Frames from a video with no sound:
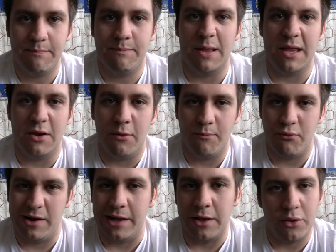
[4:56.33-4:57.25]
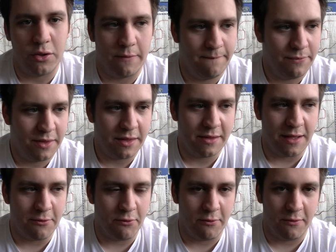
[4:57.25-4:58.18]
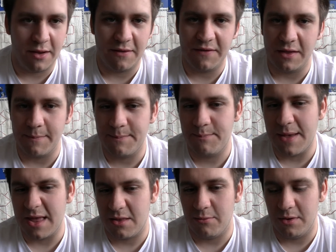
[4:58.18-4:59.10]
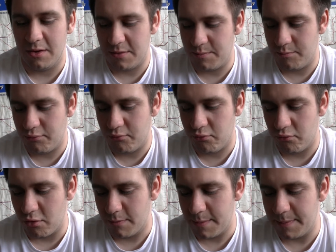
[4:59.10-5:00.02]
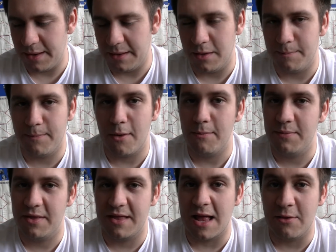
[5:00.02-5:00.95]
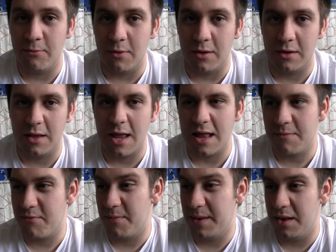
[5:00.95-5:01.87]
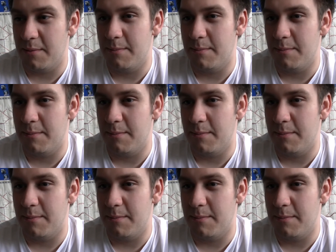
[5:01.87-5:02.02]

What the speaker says: but they're not brilliant. they're alright. I think the best one is probably the Bob's Dead one, and that's probably the